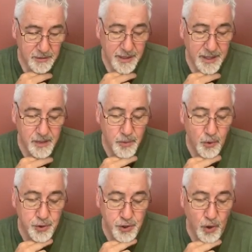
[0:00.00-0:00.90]
let him
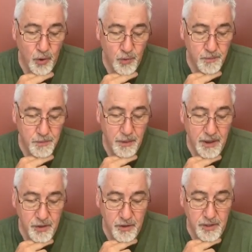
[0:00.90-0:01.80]
who show
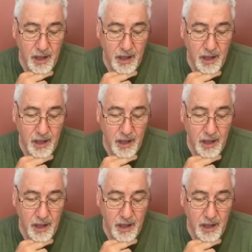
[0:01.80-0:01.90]
by good